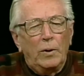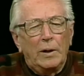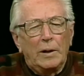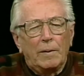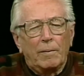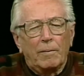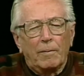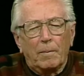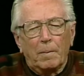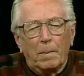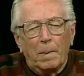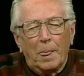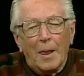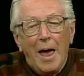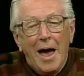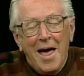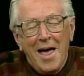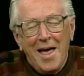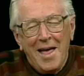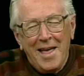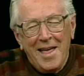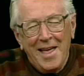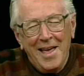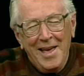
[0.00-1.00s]
Well,
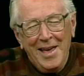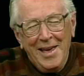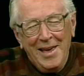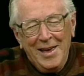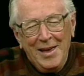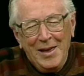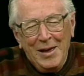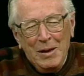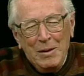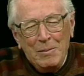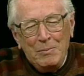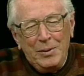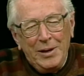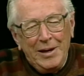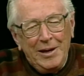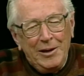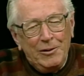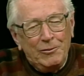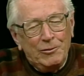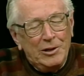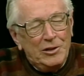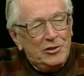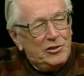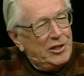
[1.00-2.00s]

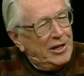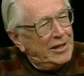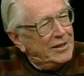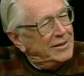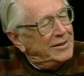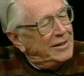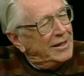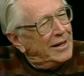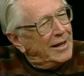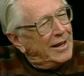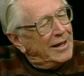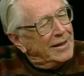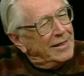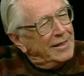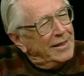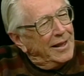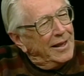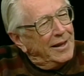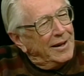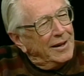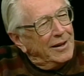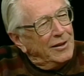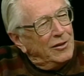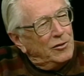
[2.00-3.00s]
being rejected like
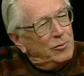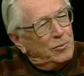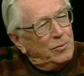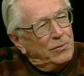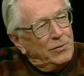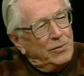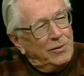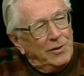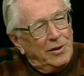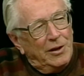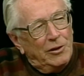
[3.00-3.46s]
that is